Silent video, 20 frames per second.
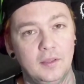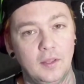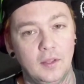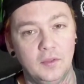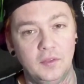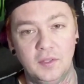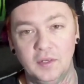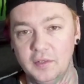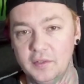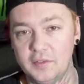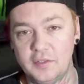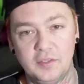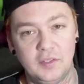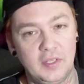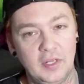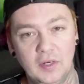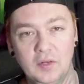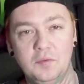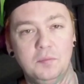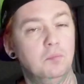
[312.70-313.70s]
There's
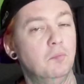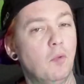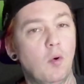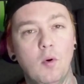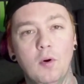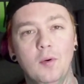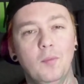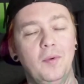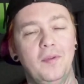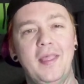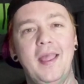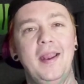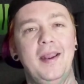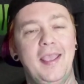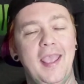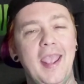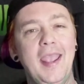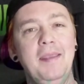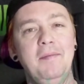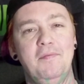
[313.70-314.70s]
there's more where that
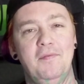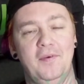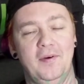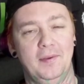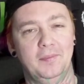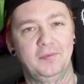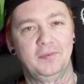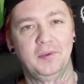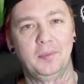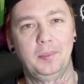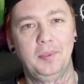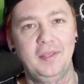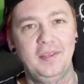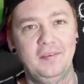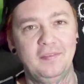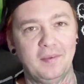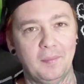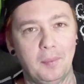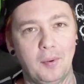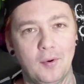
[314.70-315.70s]
came from, so
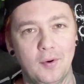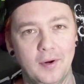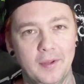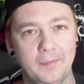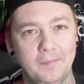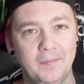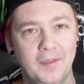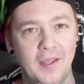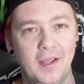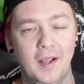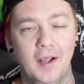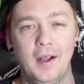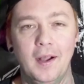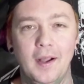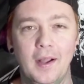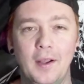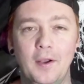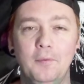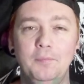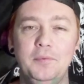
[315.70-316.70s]
please support them. Uh,
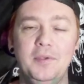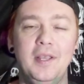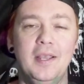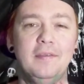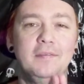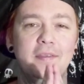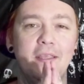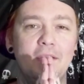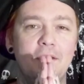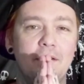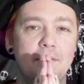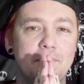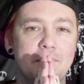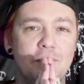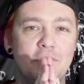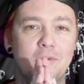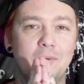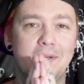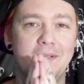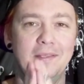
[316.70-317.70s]
I uh, hope you guys ended up
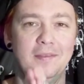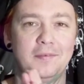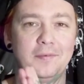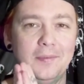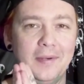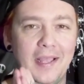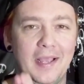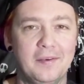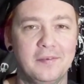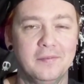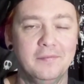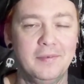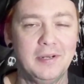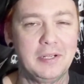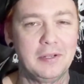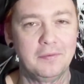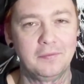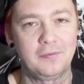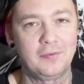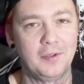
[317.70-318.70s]
enjoying this reaction
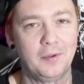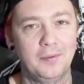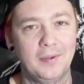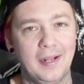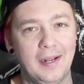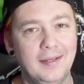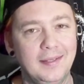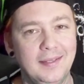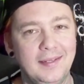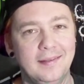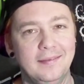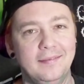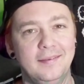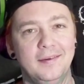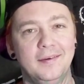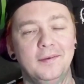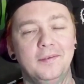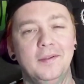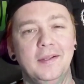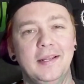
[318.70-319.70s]
video. If so, kindly
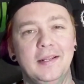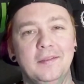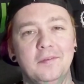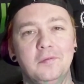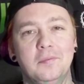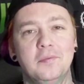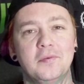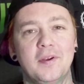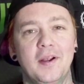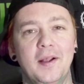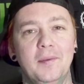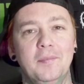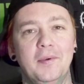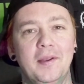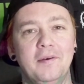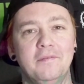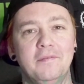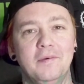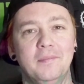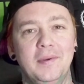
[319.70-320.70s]
consider clicking the subscribe
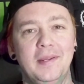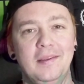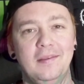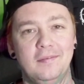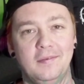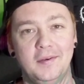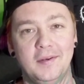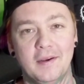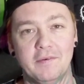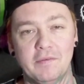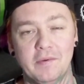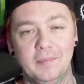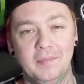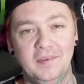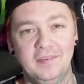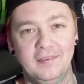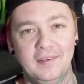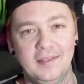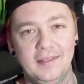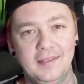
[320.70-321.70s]
button for me so you never
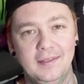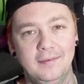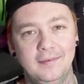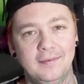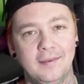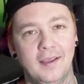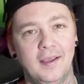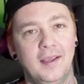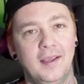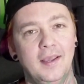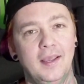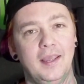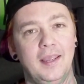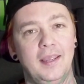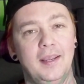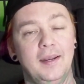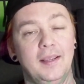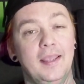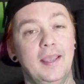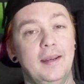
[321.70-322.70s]
miss any of these.
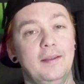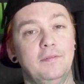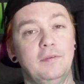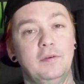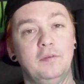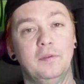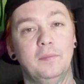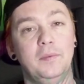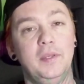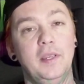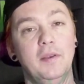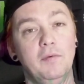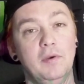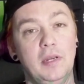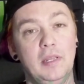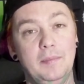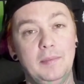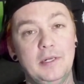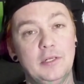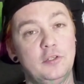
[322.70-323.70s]
And again, if there's something you ever
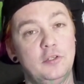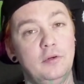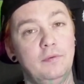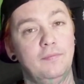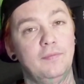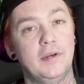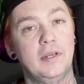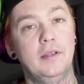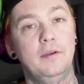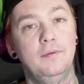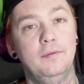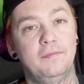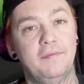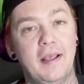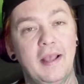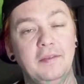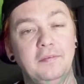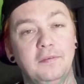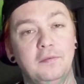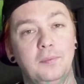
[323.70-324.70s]
need me to shoot for you,
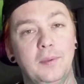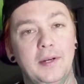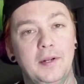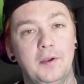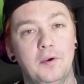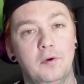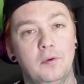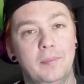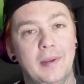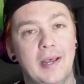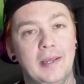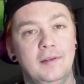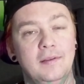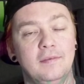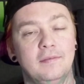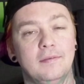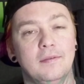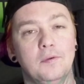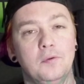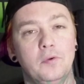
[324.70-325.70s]
fastest way to go about it
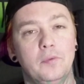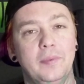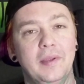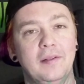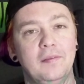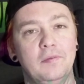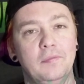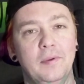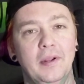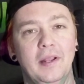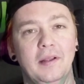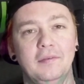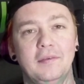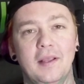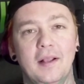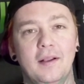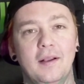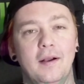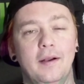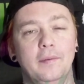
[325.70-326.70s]
is
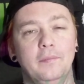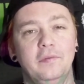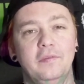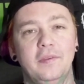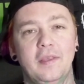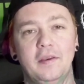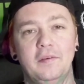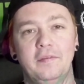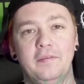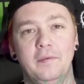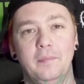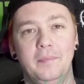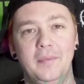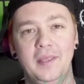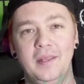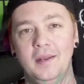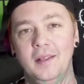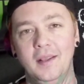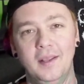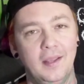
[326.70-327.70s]
localbandsmokeout.com slash
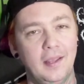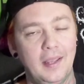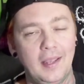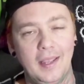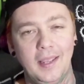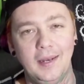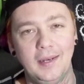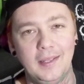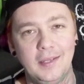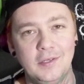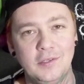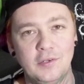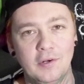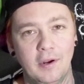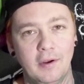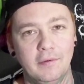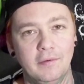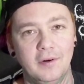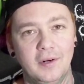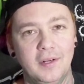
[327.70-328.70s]
submit any
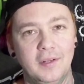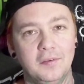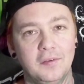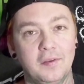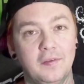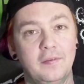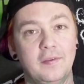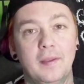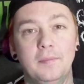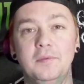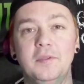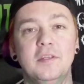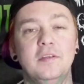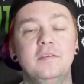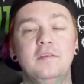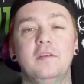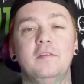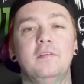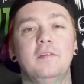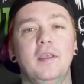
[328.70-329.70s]
genre is accepted,
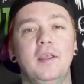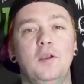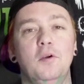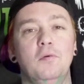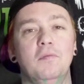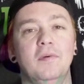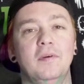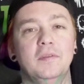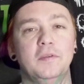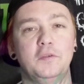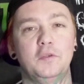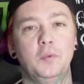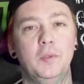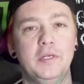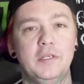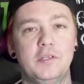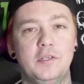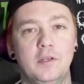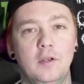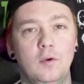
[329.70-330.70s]
just like over on the
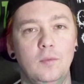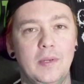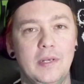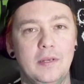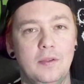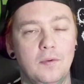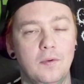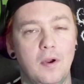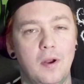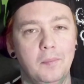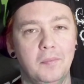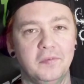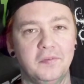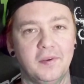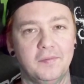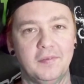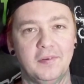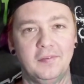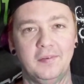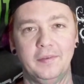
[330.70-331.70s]
Twitch show we do almost
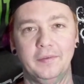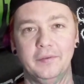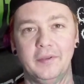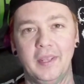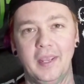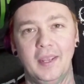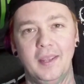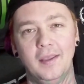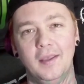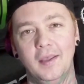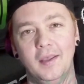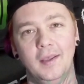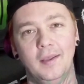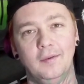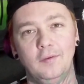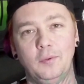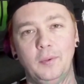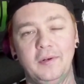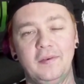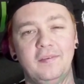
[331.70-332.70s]
every single day.
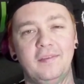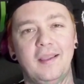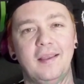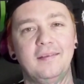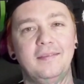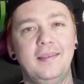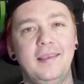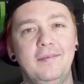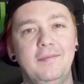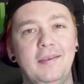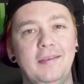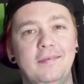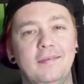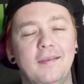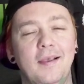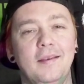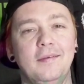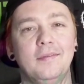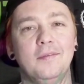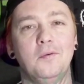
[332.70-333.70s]
Twitch.tv
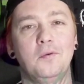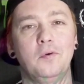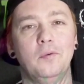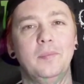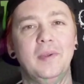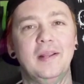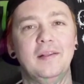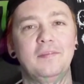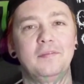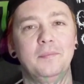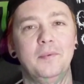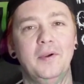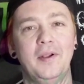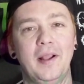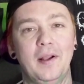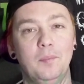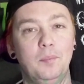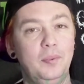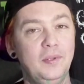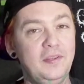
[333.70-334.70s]
slash local band
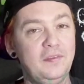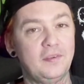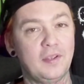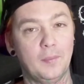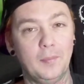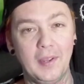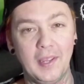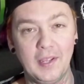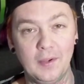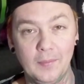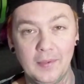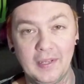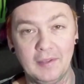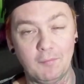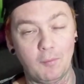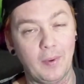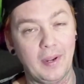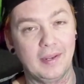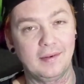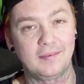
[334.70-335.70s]
smokeout. Please come hang. We
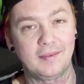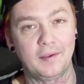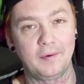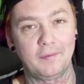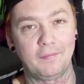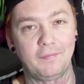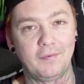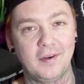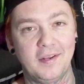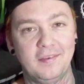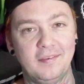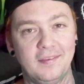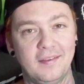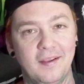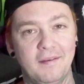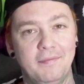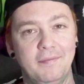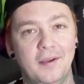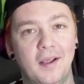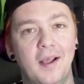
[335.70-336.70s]
give away a ton of free
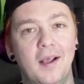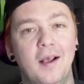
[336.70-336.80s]
stuff.